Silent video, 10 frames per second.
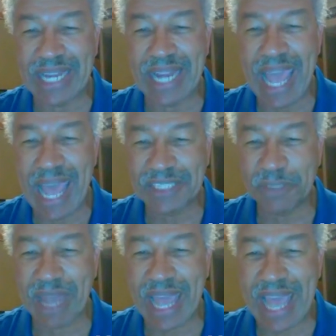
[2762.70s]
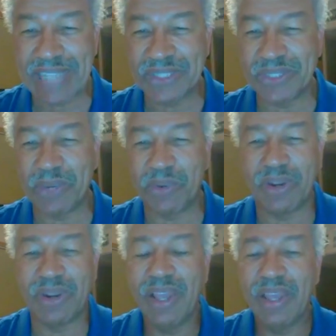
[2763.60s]
a hatchback, so they
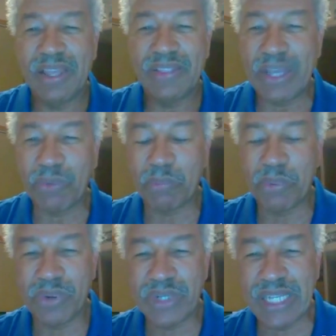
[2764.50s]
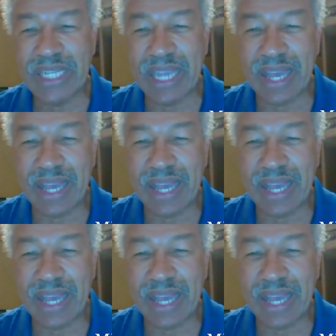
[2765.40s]
were pretty